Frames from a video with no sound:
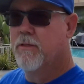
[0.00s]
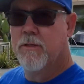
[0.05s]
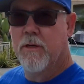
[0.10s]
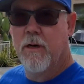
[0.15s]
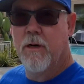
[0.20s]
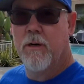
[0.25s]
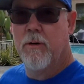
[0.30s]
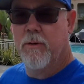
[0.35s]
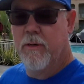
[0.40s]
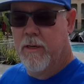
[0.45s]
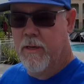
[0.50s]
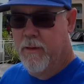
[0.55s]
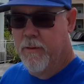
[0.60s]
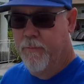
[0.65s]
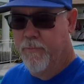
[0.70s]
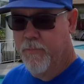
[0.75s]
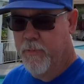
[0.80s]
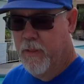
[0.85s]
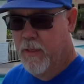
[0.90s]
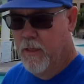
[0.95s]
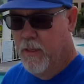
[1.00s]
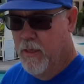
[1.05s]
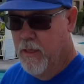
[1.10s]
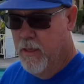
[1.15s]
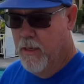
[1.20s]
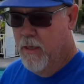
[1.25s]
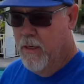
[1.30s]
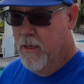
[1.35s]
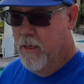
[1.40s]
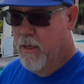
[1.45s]
So, um,
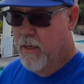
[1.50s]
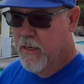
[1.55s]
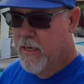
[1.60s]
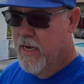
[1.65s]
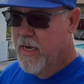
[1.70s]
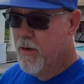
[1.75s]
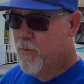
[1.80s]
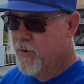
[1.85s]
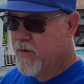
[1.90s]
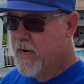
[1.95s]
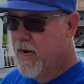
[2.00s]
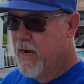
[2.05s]
again, we